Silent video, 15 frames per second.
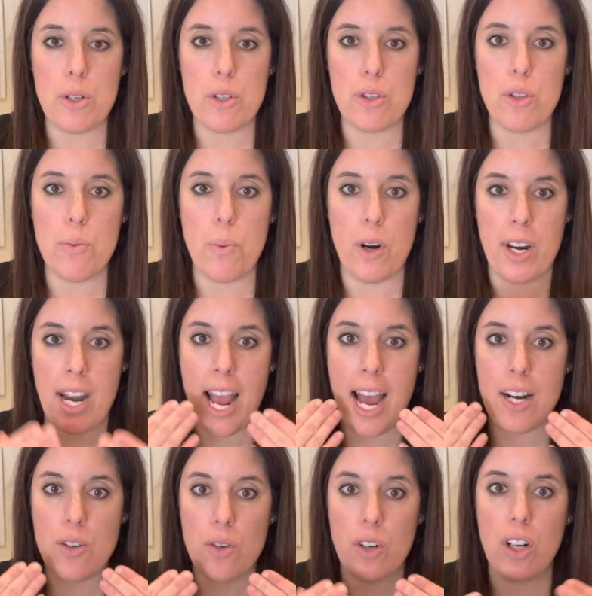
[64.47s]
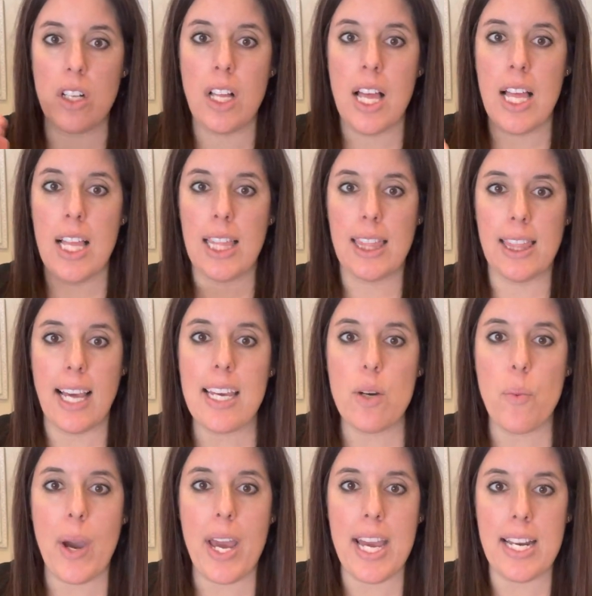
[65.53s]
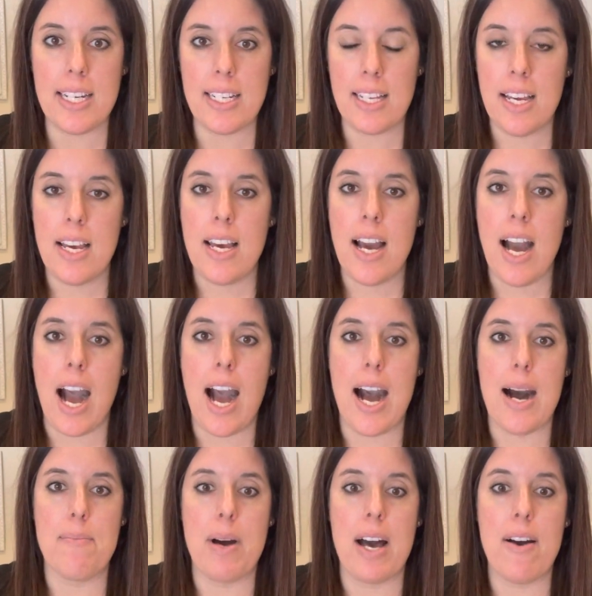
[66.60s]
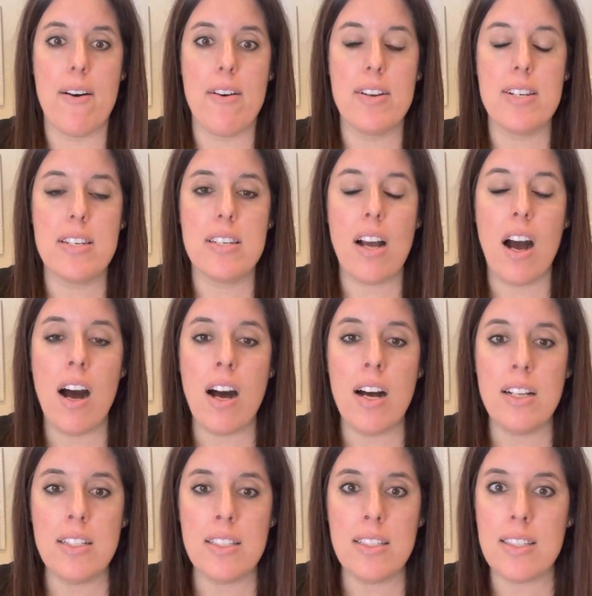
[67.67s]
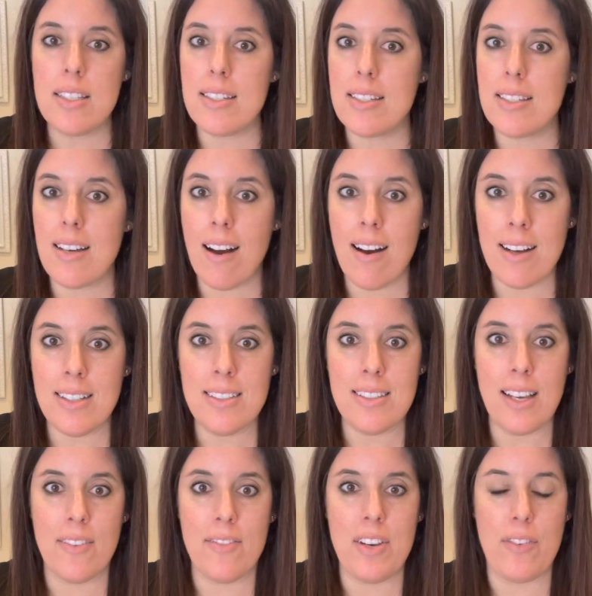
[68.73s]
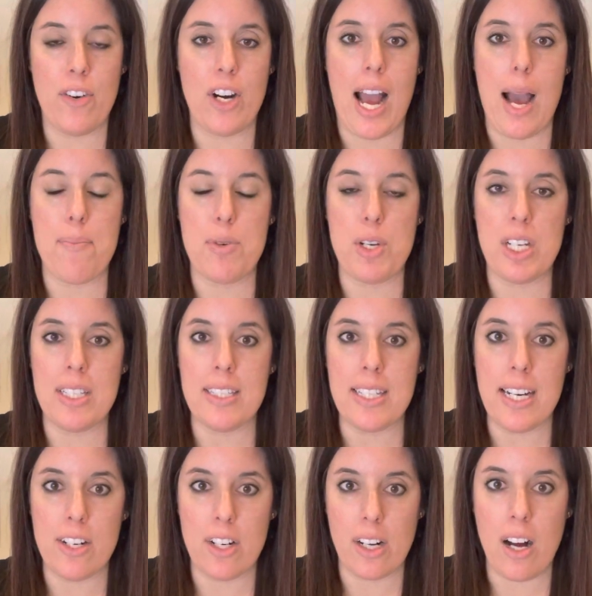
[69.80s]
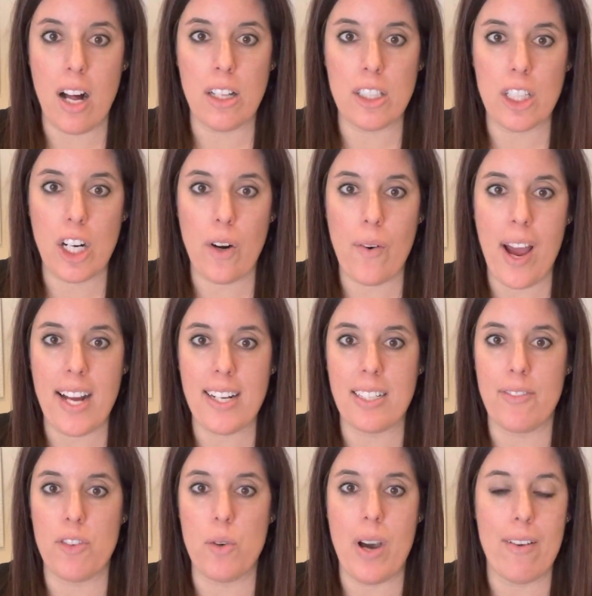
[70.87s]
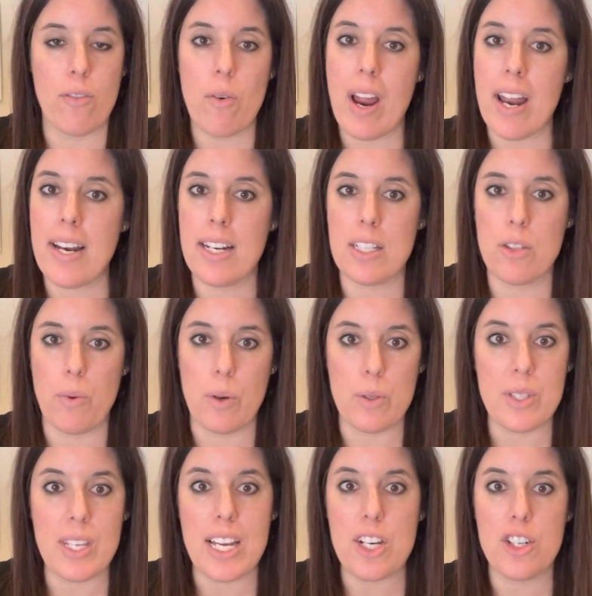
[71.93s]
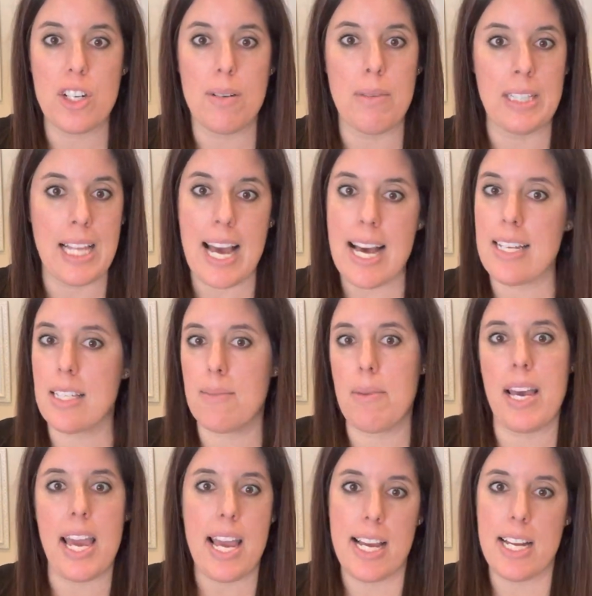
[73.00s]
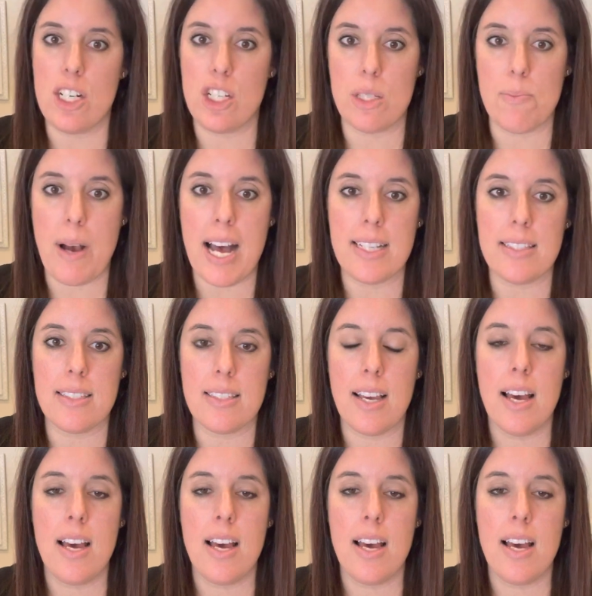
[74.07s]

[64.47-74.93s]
super natural, lightweight, tons of different options here to color correct if you have redness, rosacea, melasma, age spots,